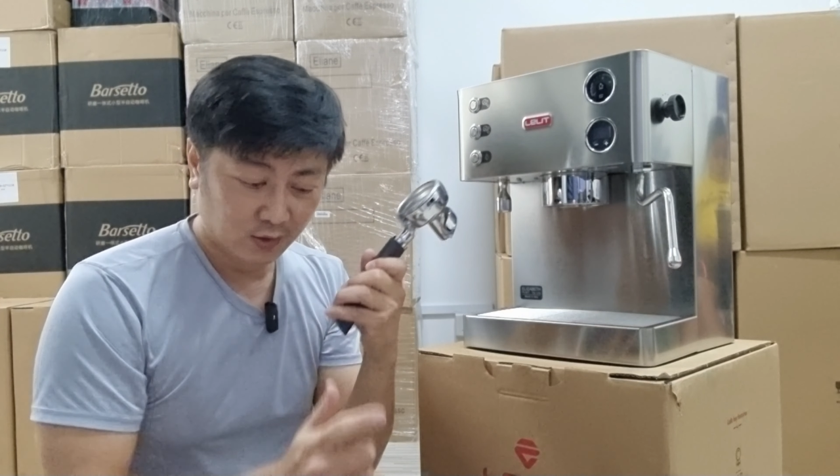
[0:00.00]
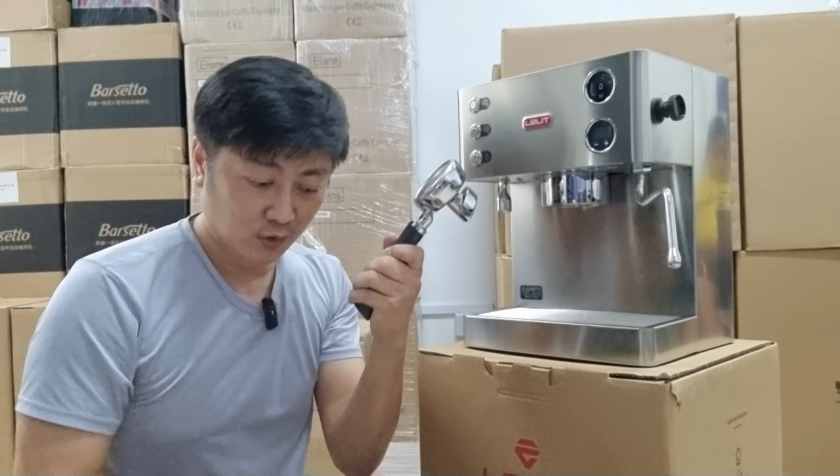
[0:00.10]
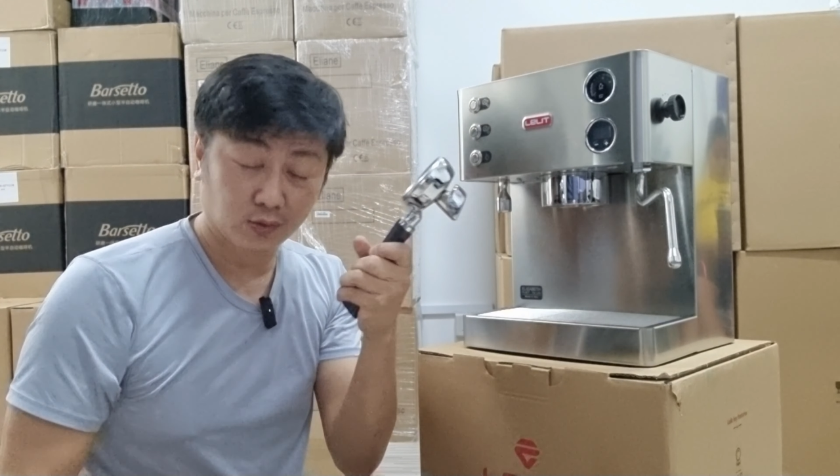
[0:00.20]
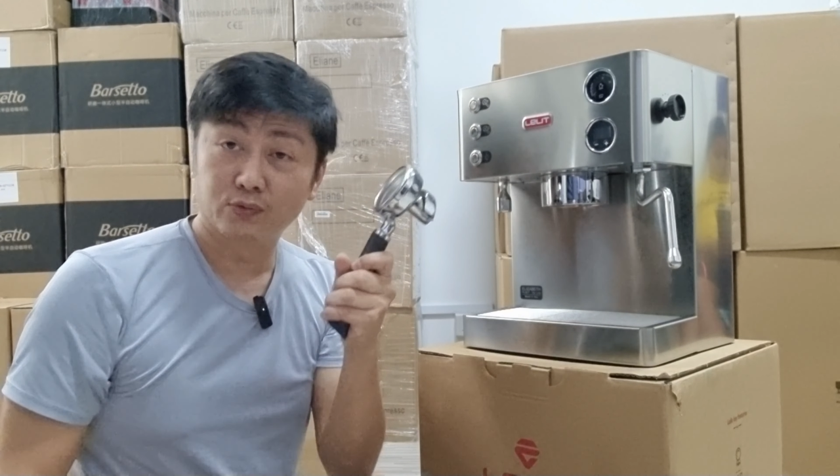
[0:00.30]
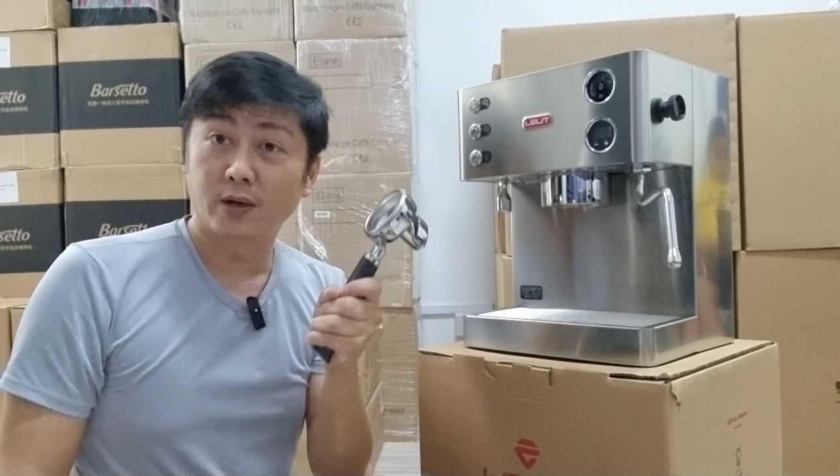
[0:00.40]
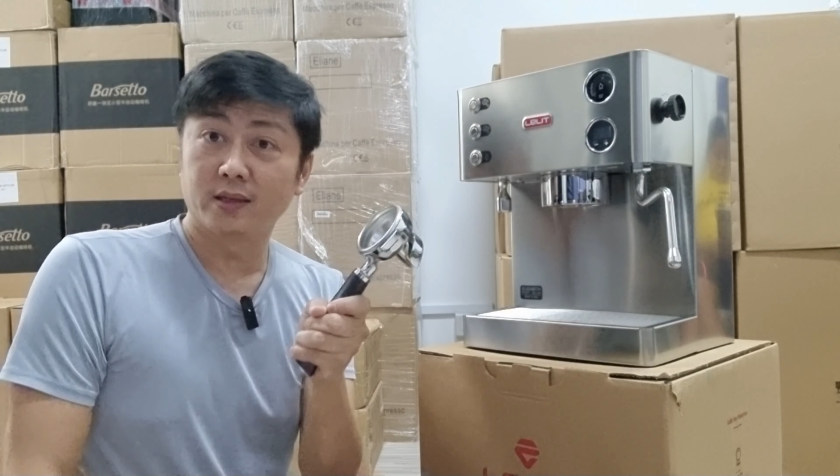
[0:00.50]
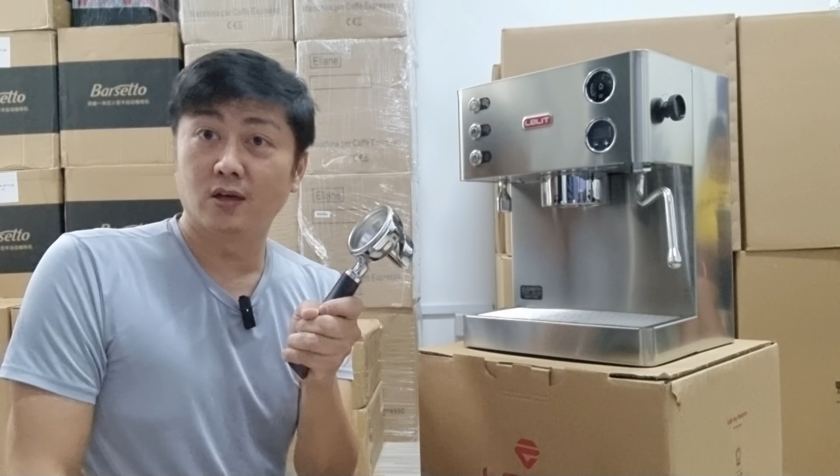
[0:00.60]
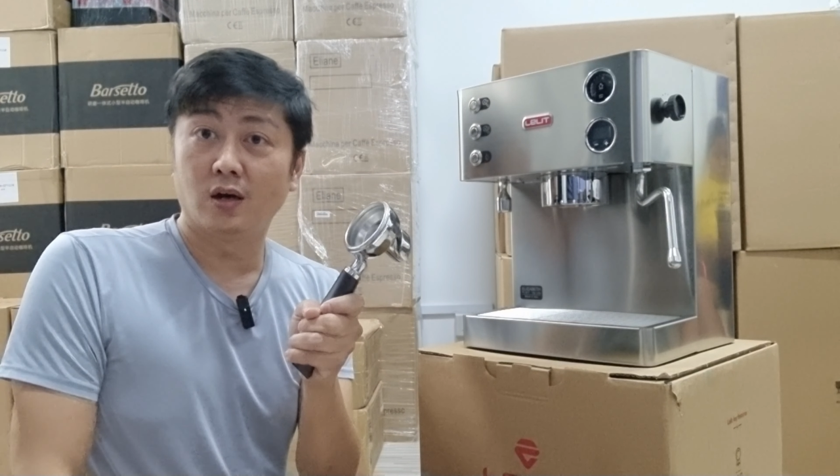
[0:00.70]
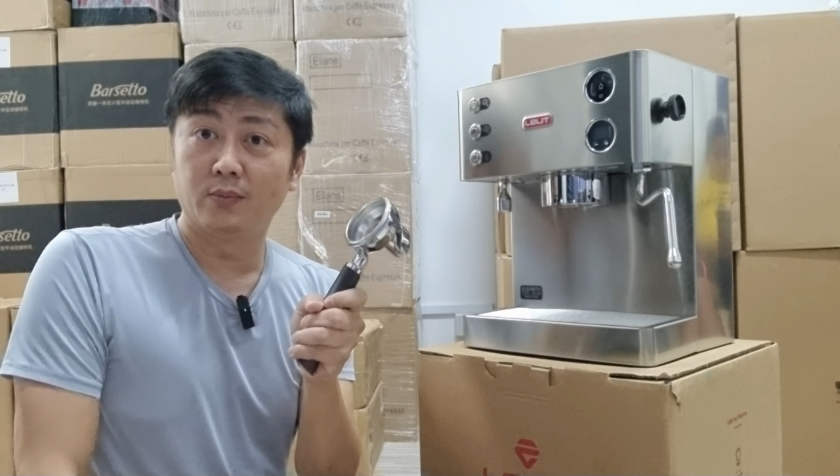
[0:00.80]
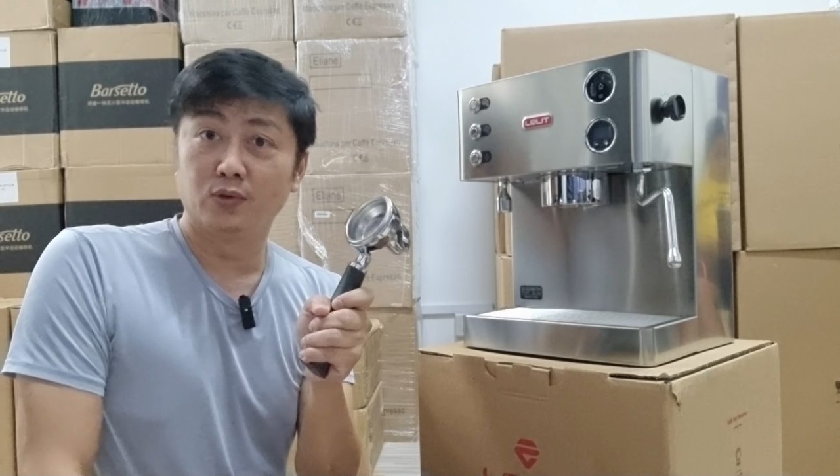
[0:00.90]
So now, right
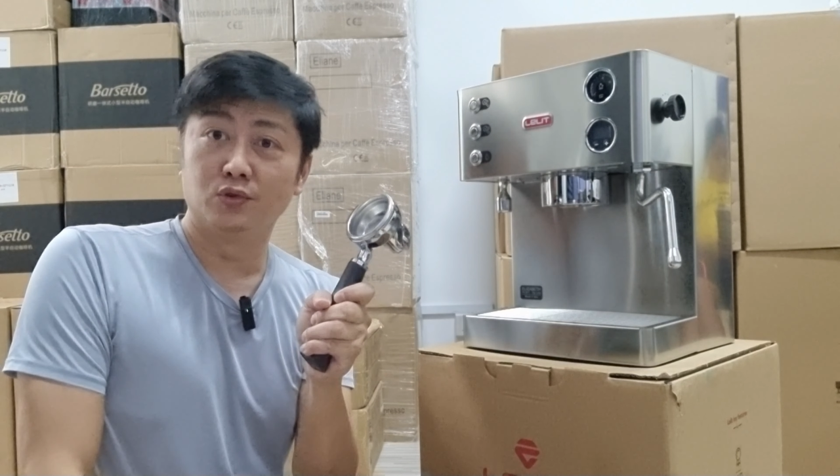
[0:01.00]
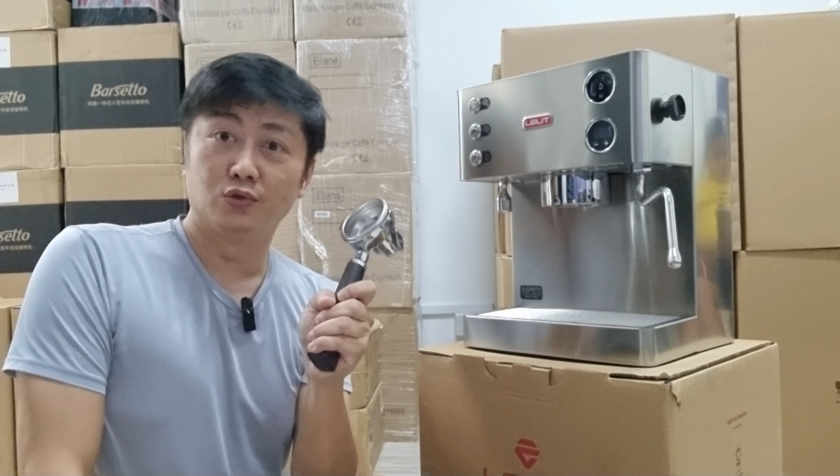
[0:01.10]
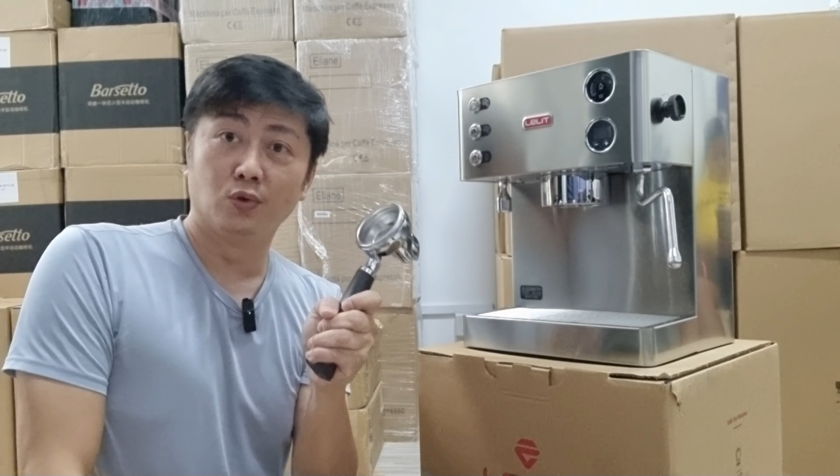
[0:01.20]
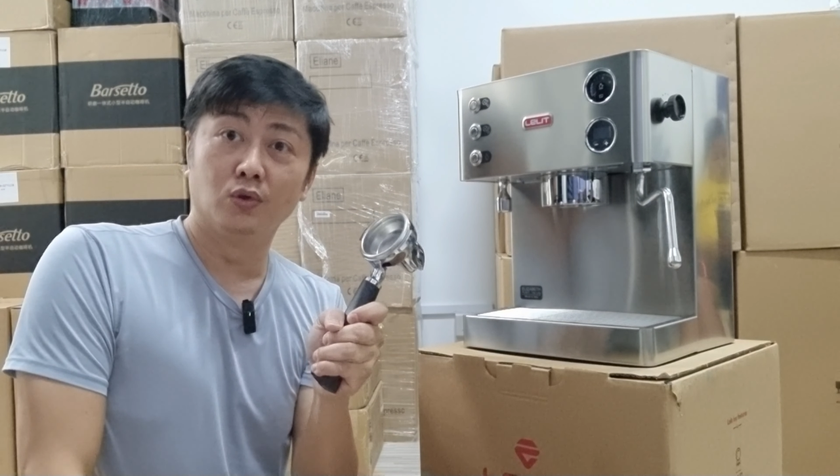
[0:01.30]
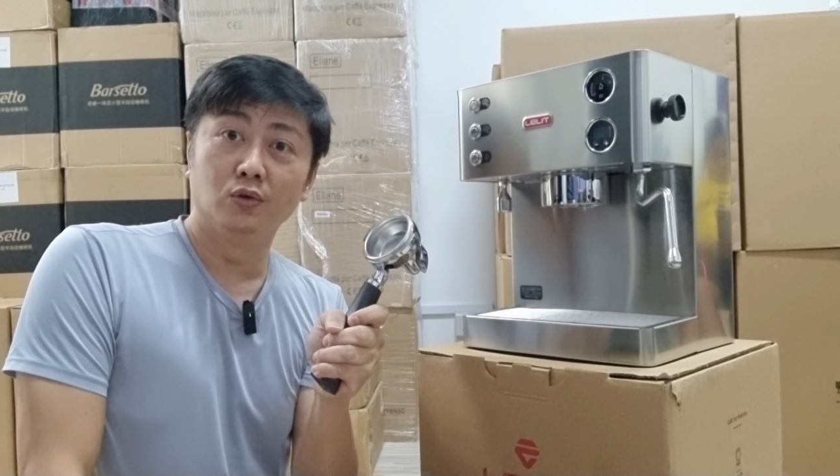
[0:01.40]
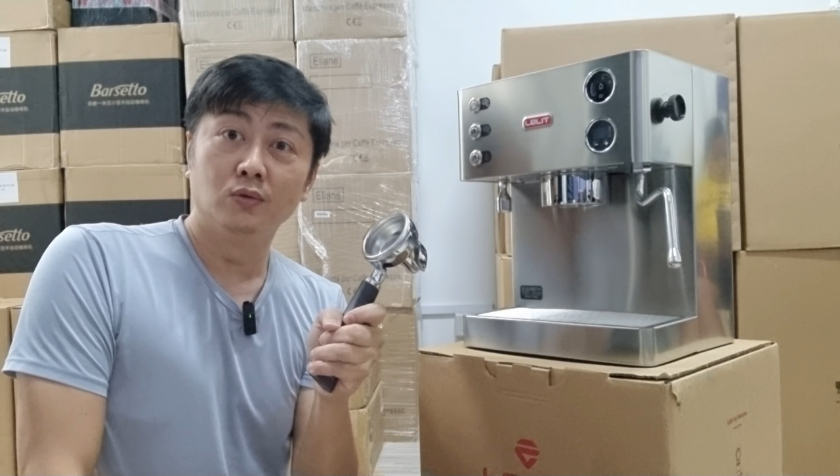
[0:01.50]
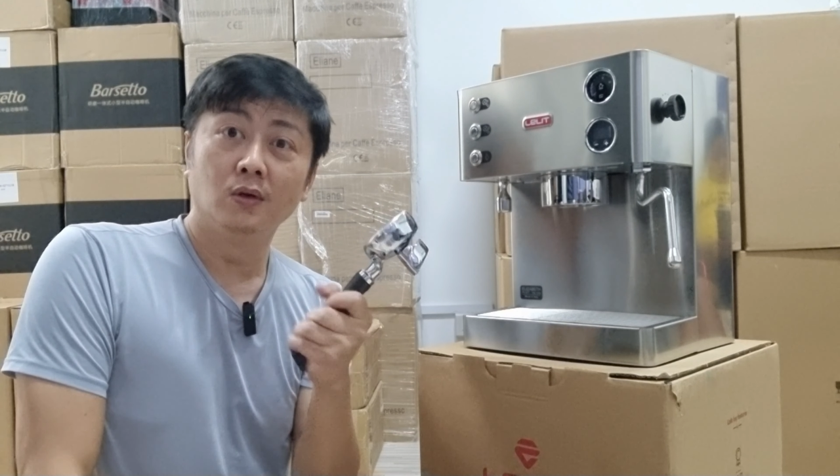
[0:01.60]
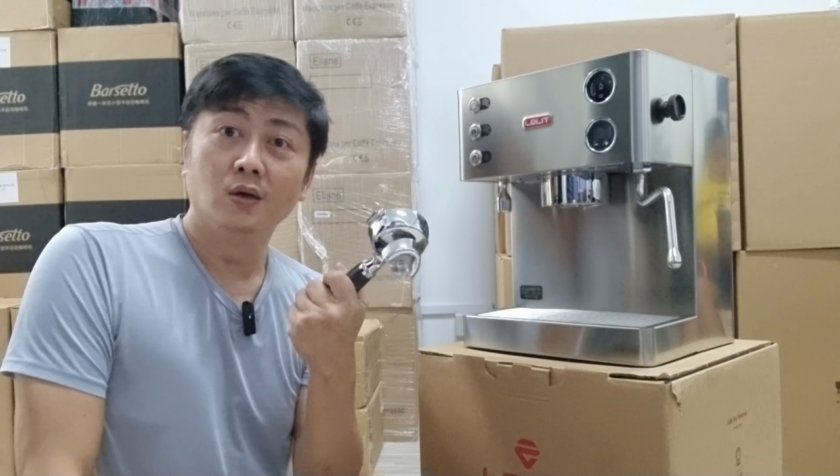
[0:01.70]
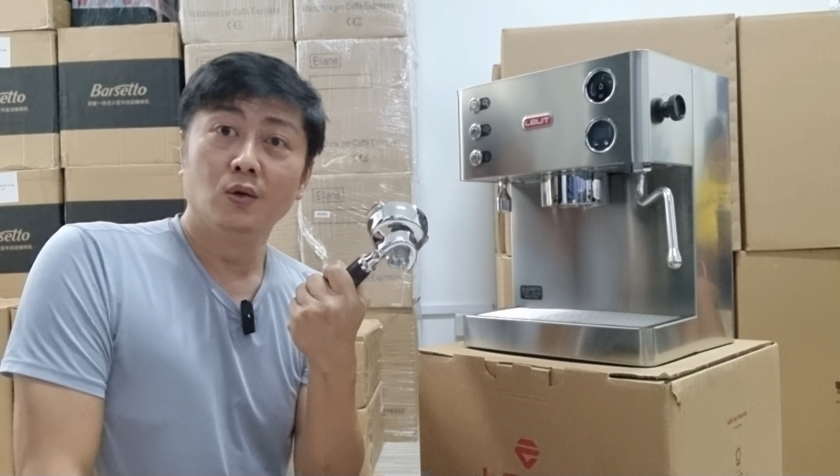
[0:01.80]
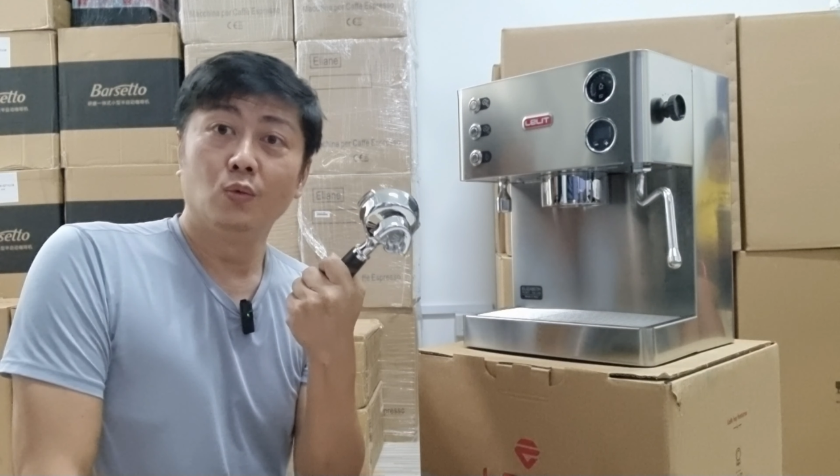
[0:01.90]
now, I'm going to show
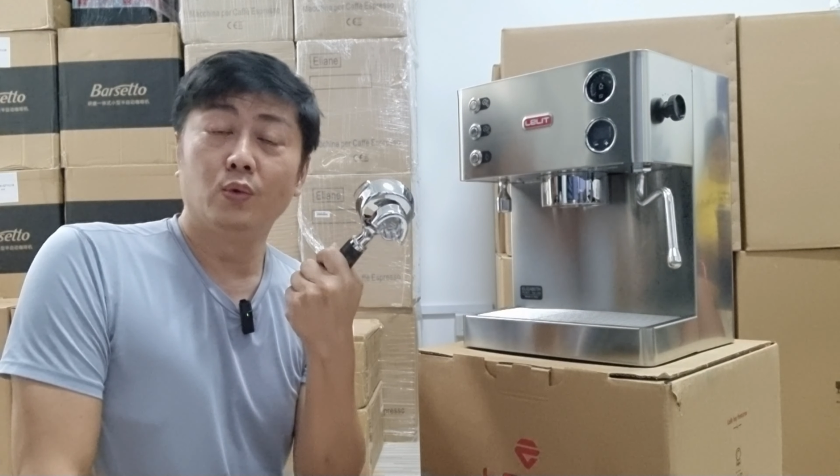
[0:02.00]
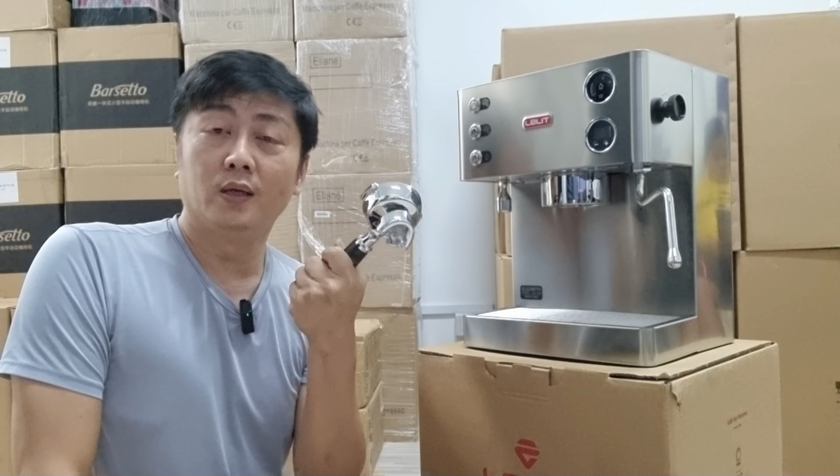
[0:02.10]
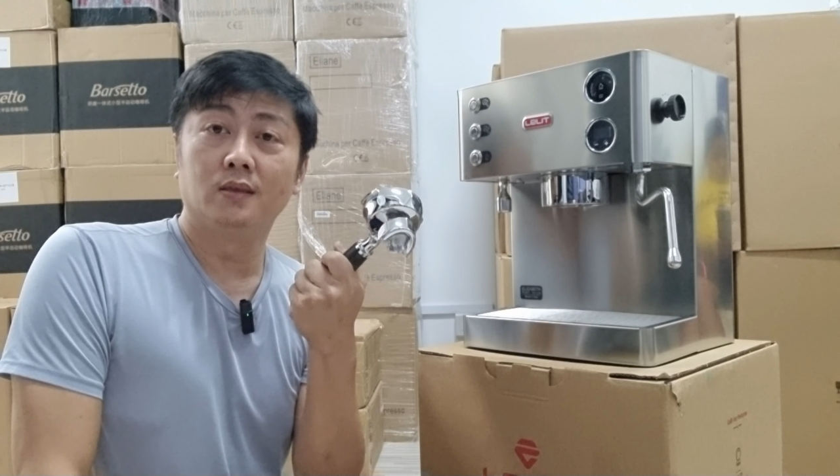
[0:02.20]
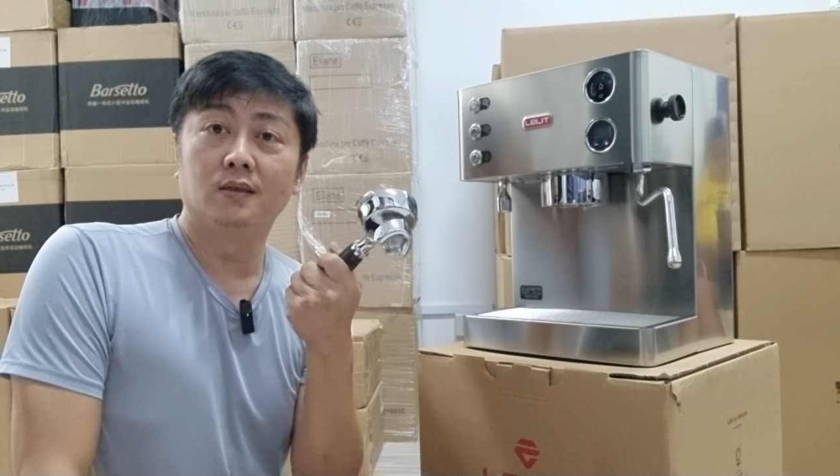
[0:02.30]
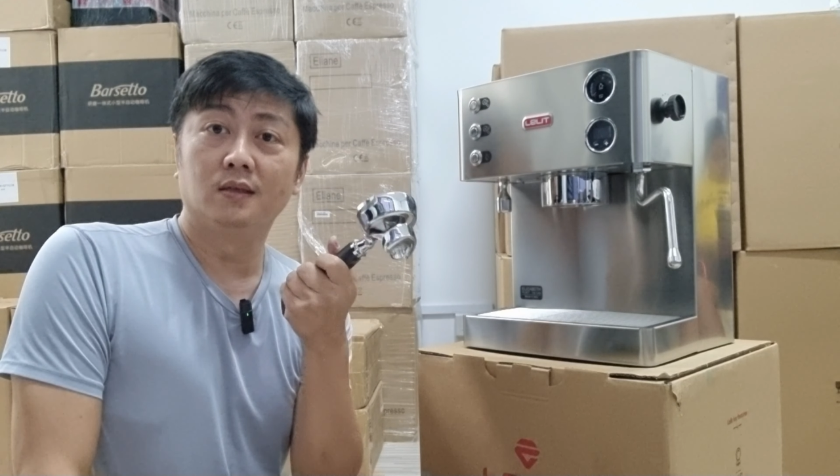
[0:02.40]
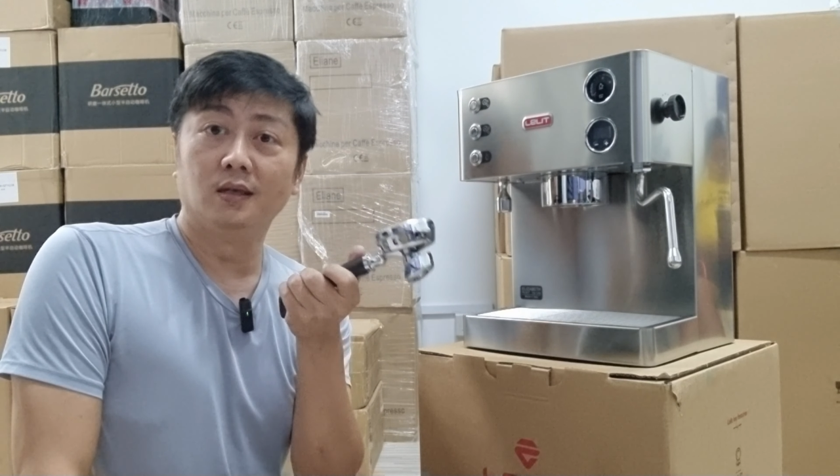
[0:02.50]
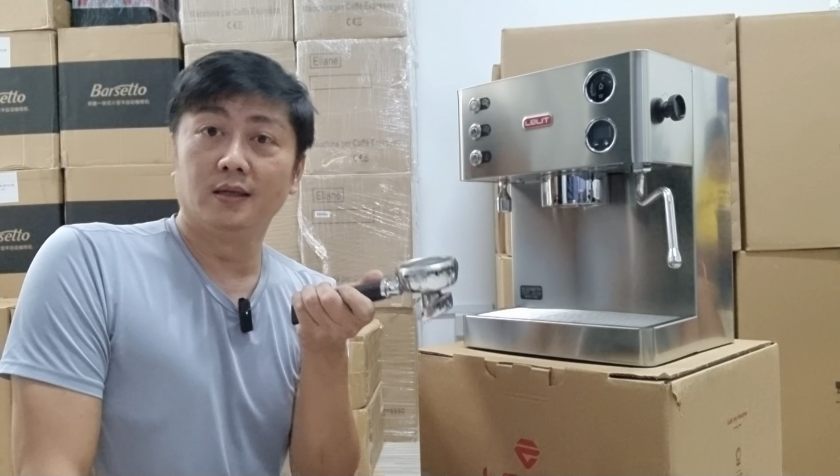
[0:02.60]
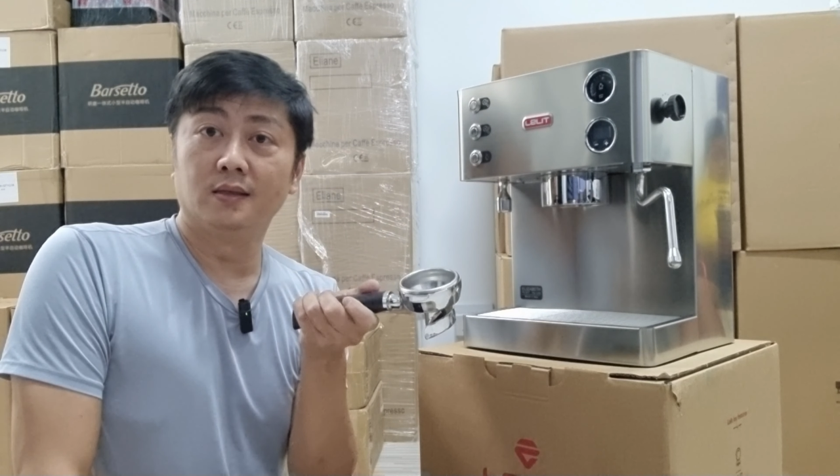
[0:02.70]
you whether the